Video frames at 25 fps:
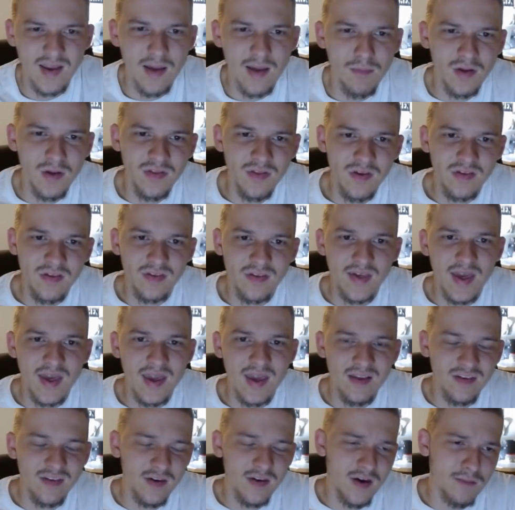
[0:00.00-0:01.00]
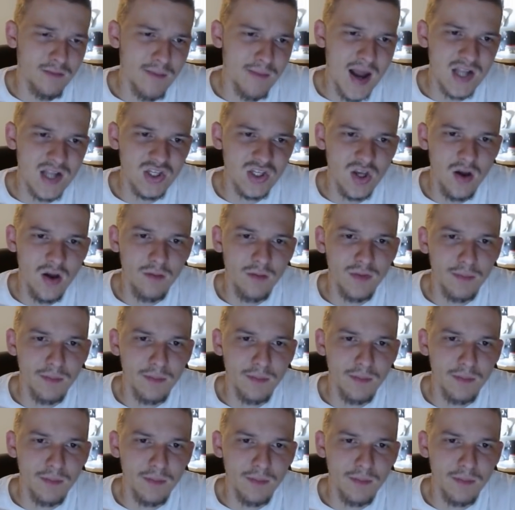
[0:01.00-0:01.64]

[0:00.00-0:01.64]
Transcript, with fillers: him on this slate. It's a good matchup.